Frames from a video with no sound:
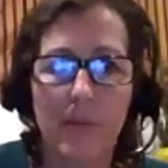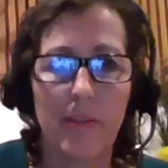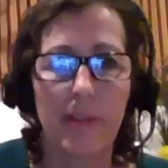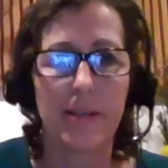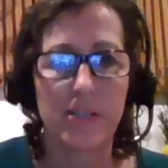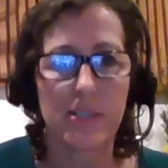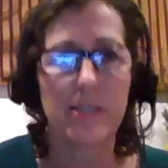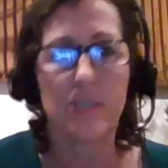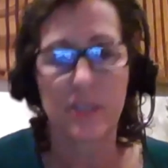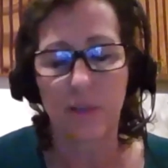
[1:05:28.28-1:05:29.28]
all the
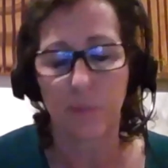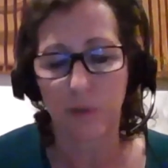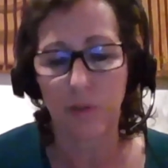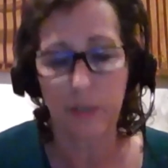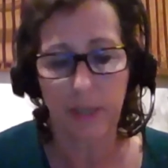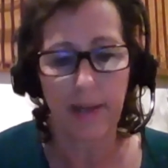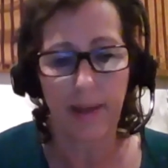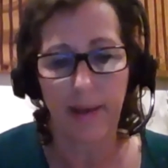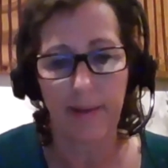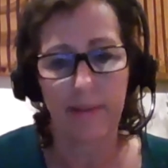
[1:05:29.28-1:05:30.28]
legislation that we're looking
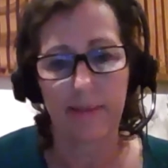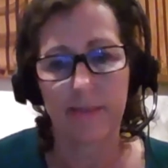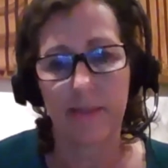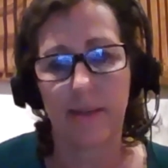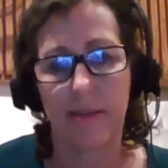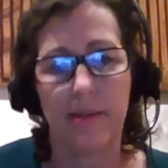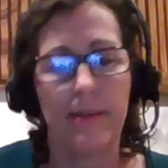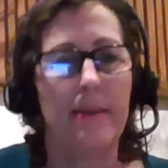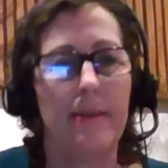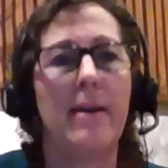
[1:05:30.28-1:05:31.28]
at, is that
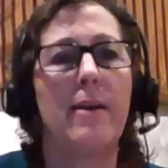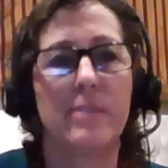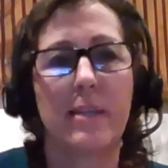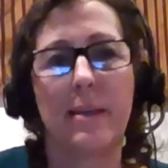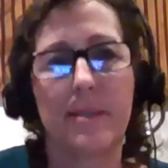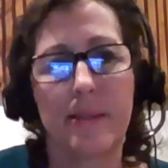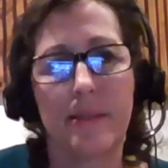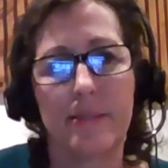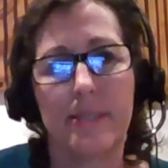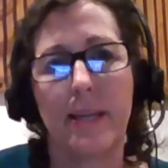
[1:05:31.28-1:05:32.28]
housing is
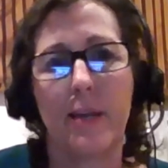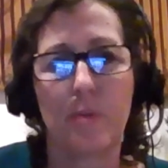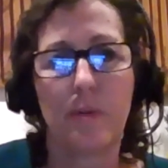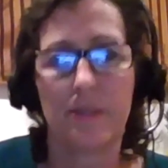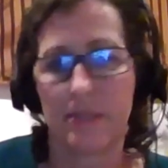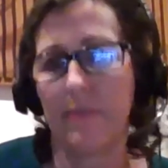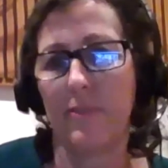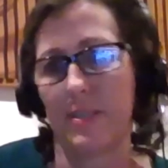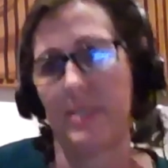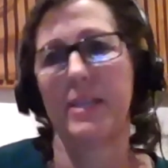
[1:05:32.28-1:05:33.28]
it's of
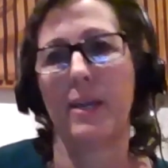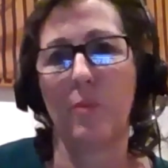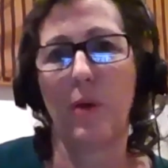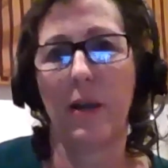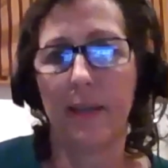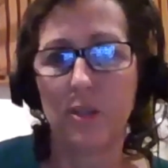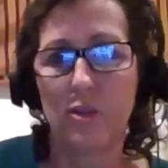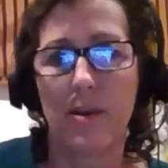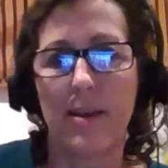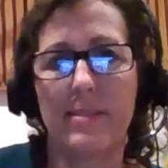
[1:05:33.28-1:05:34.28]
a statewide
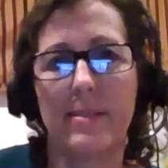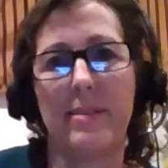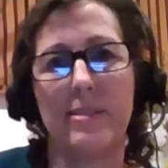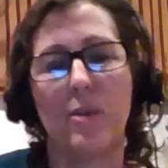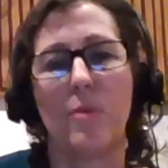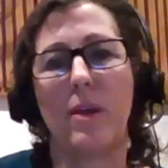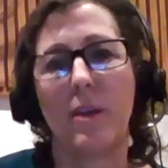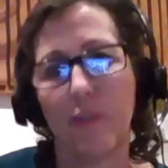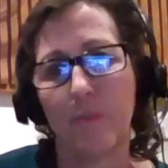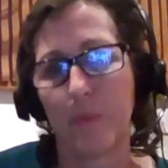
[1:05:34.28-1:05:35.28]
interest. And so
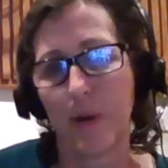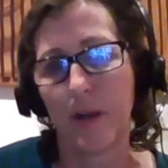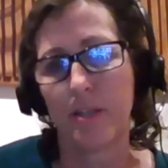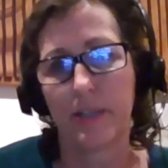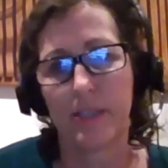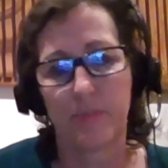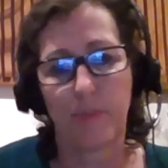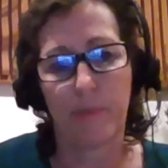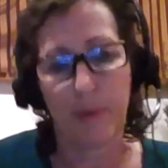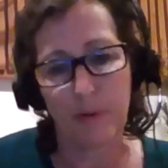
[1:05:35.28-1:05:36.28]
if a project is
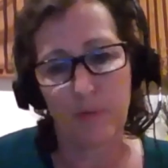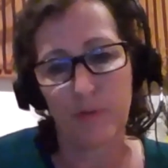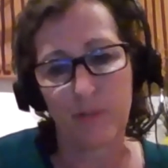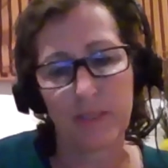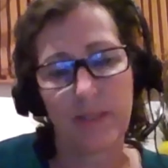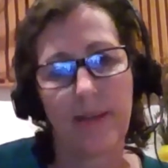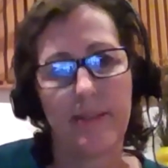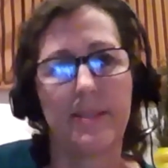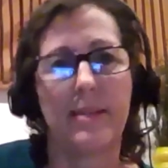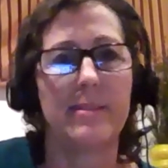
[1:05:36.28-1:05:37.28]
proposed that
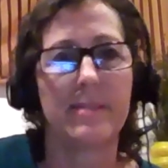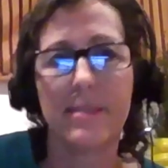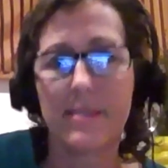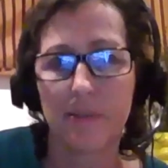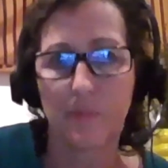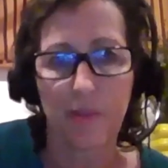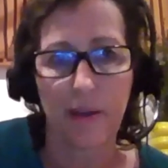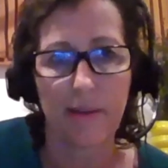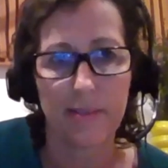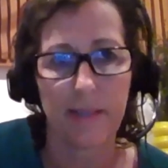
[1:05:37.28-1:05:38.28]
is consistent with the
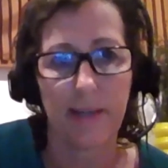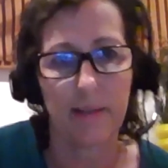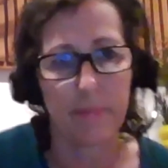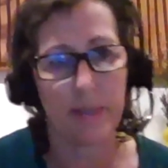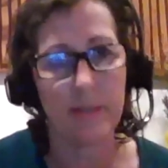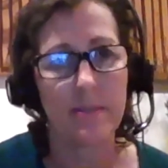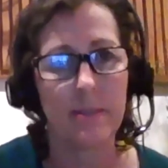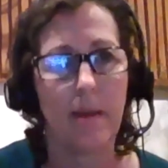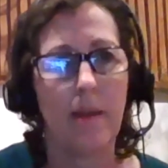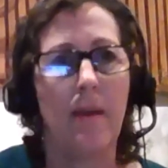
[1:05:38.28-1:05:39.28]
housing element,
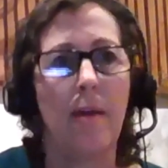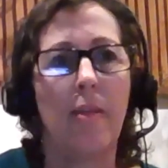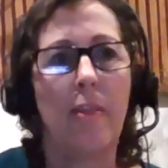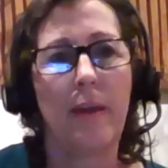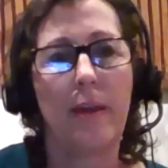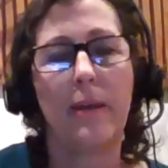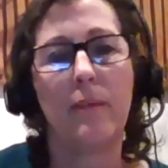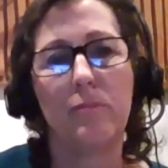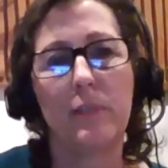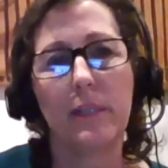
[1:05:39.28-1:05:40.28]
then it
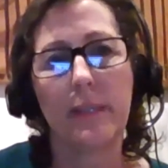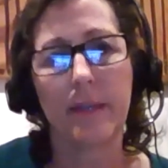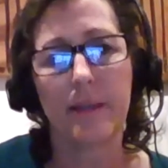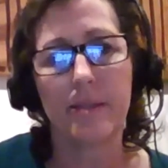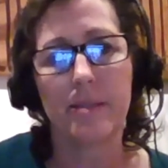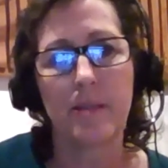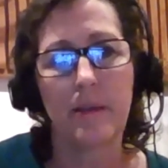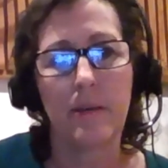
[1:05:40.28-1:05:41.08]
really is,